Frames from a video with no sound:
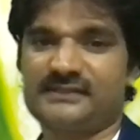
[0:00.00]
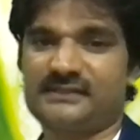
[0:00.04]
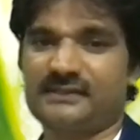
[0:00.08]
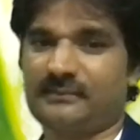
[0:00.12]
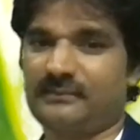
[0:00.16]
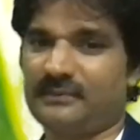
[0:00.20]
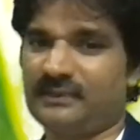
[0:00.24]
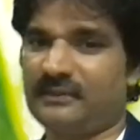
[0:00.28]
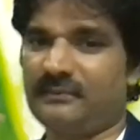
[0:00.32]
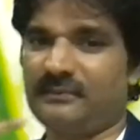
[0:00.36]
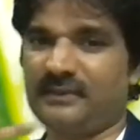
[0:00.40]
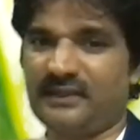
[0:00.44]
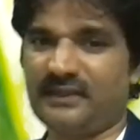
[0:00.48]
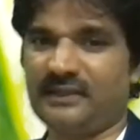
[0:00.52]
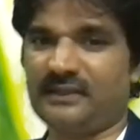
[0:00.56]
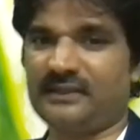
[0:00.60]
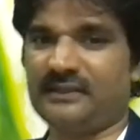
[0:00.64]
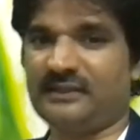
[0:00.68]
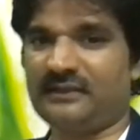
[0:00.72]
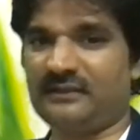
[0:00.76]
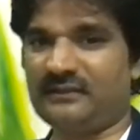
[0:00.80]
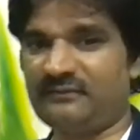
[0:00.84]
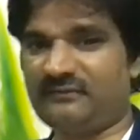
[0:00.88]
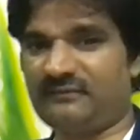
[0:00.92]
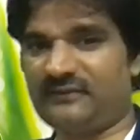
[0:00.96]
Somebody may get
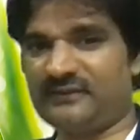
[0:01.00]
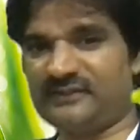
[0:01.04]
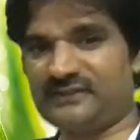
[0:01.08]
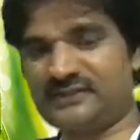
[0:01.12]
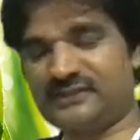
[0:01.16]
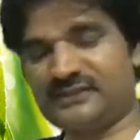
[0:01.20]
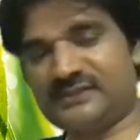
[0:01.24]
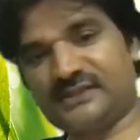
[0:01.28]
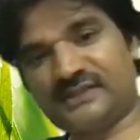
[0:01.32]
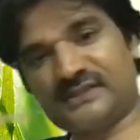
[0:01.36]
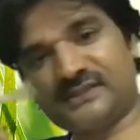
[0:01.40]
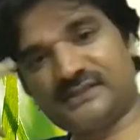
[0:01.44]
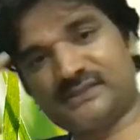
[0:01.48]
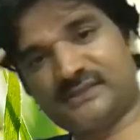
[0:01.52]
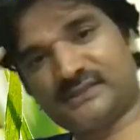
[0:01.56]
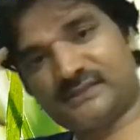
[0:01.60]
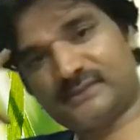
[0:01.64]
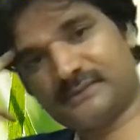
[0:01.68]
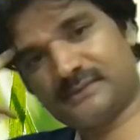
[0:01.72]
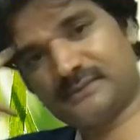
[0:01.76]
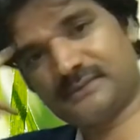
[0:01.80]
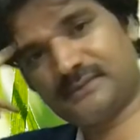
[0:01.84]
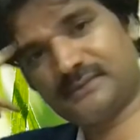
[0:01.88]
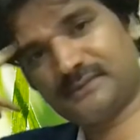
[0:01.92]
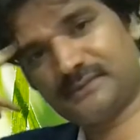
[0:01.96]
in first chance.
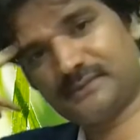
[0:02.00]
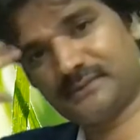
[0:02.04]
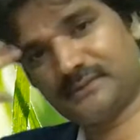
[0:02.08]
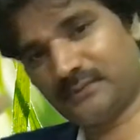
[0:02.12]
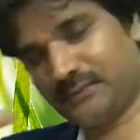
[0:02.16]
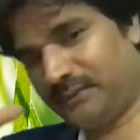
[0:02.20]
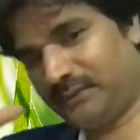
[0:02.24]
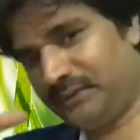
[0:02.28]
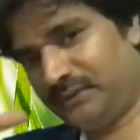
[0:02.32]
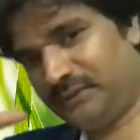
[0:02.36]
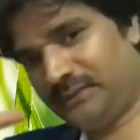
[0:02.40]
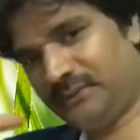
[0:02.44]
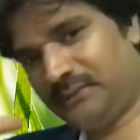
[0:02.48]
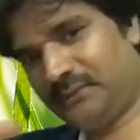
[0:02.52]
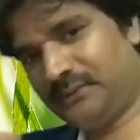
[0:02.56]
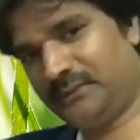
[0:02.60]
No need